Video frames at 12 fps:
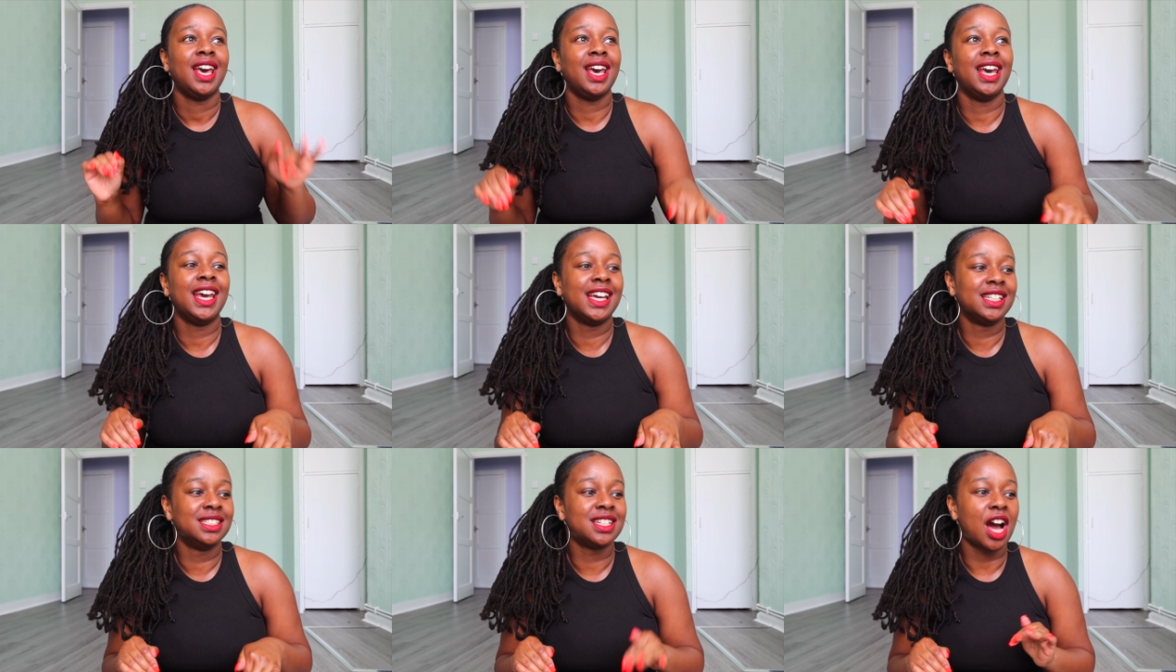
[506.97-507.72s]

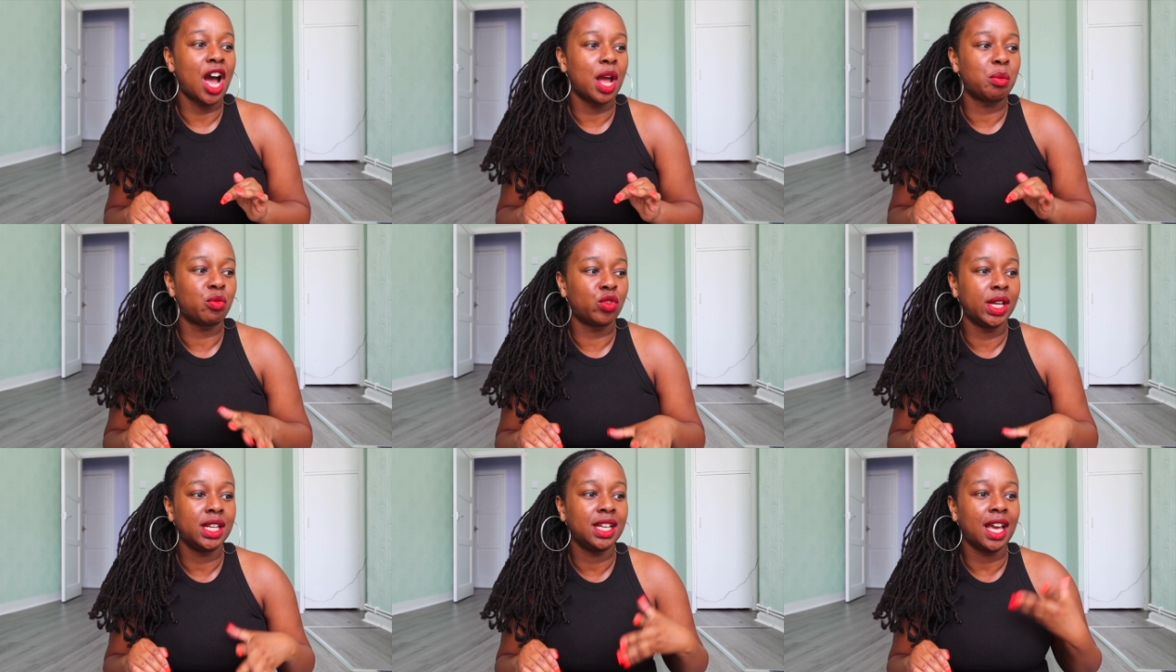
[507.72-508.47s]
And I'm
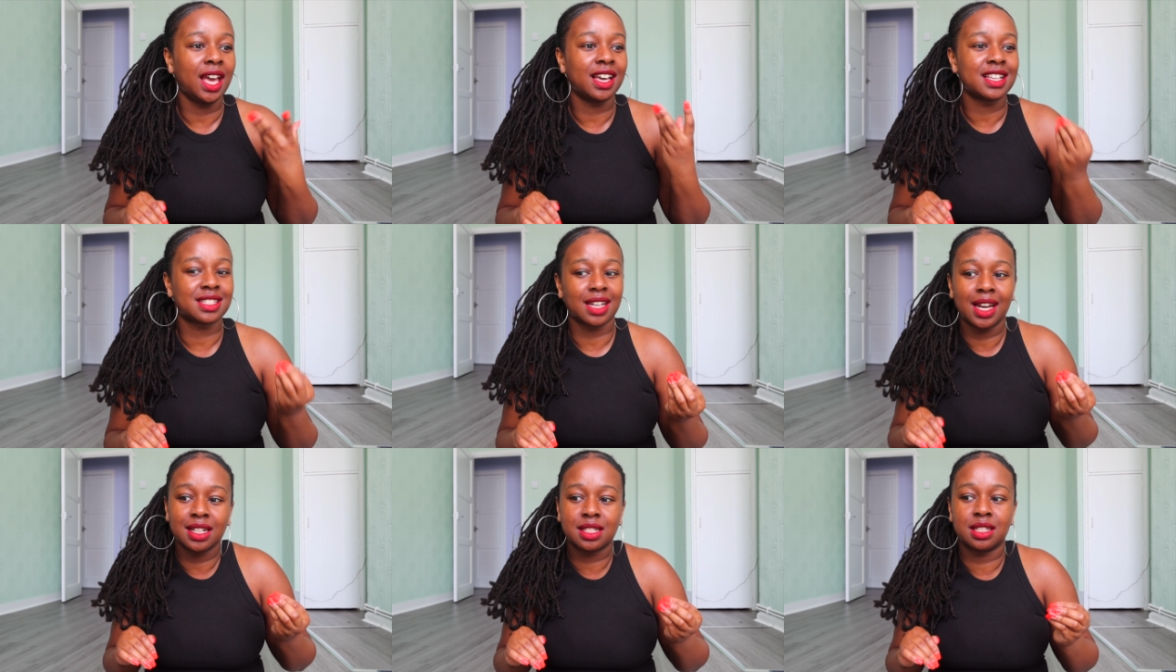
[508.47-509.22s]
really
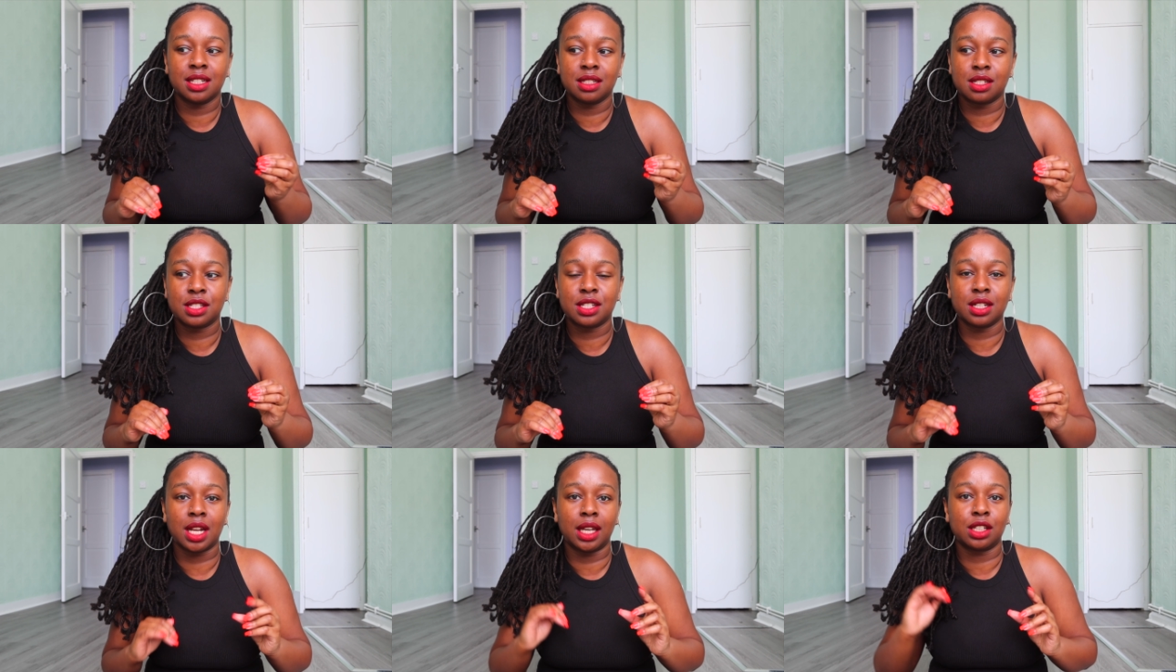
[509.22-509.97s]
excited
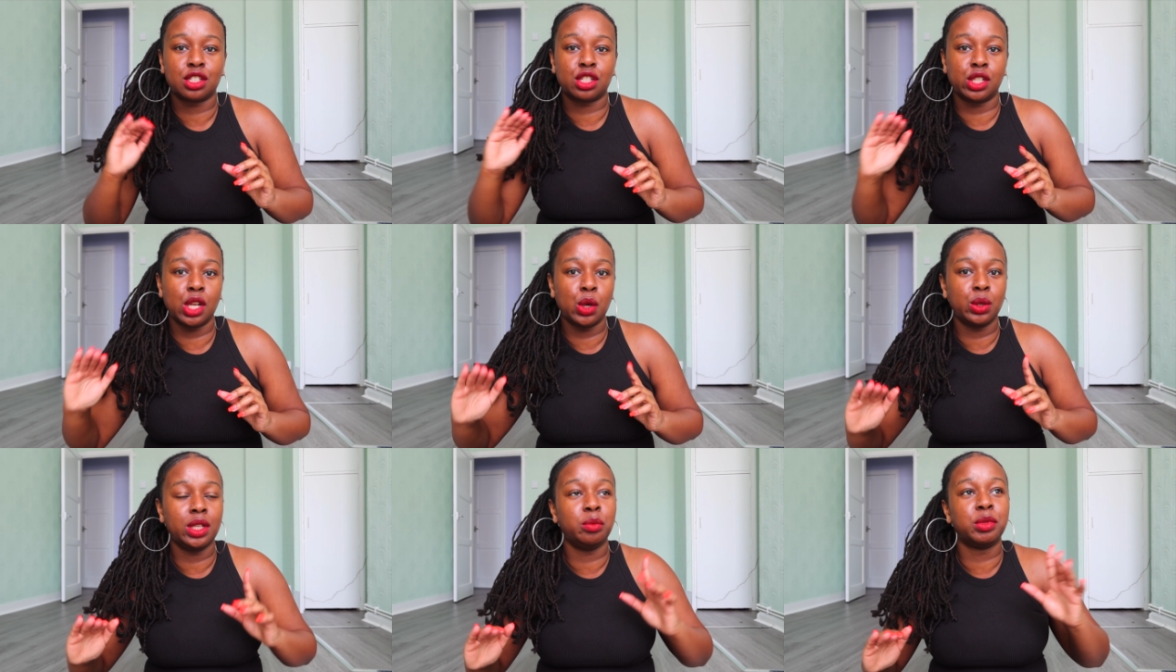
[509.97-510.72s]
to like
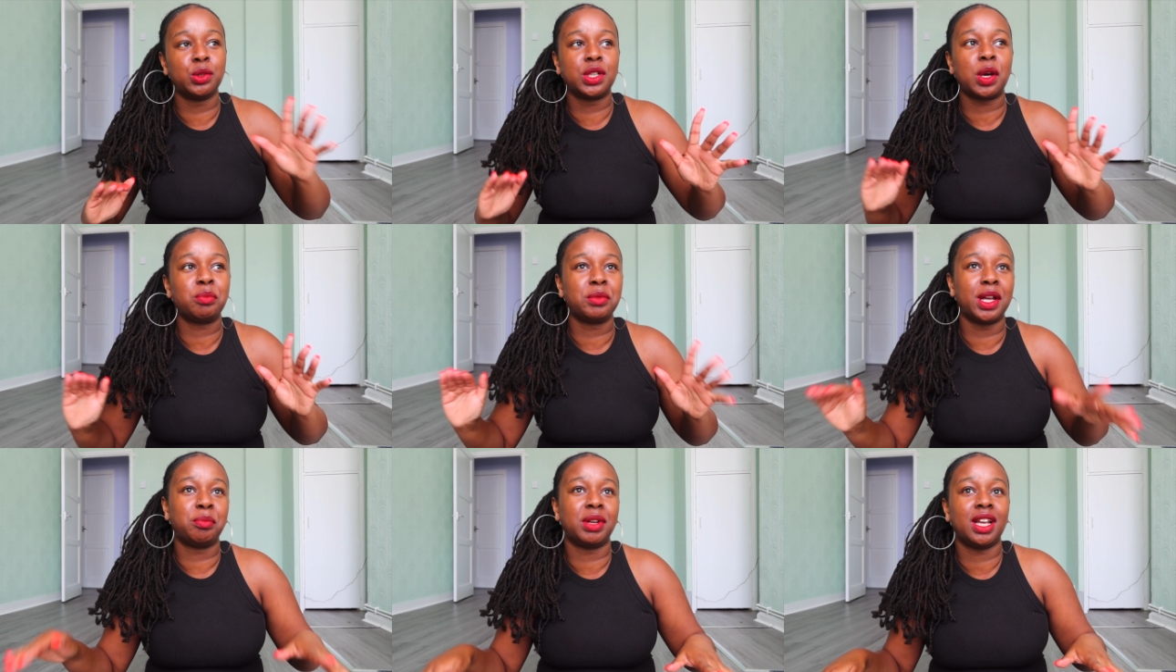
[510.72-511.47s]
slowly build up
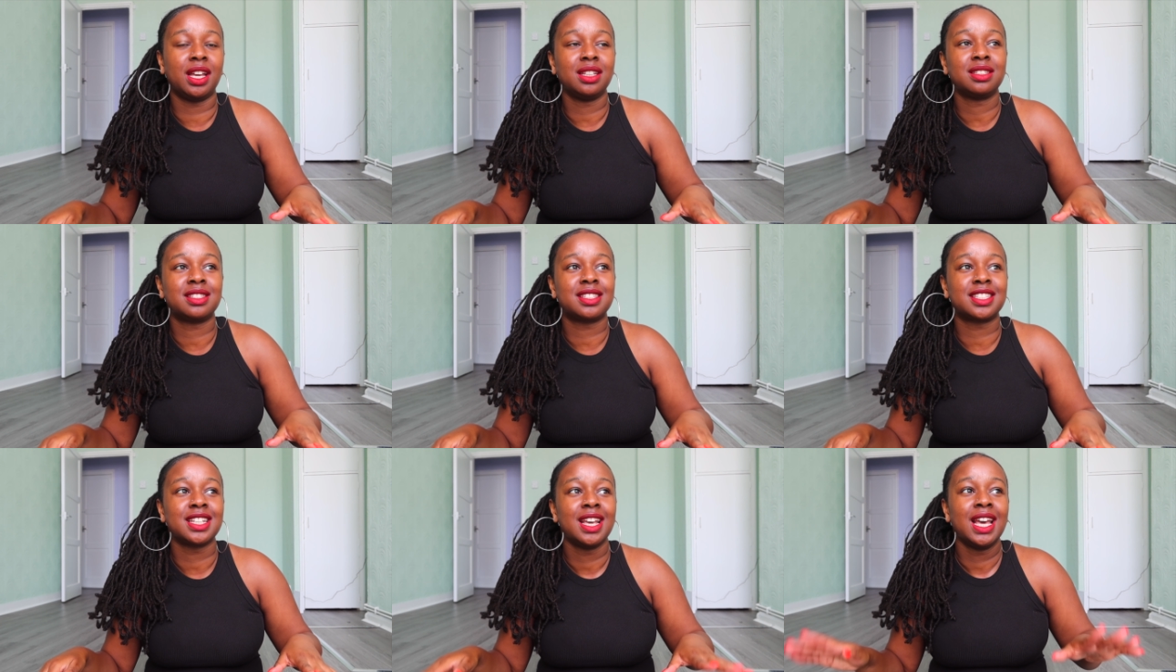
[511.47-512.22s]
my place.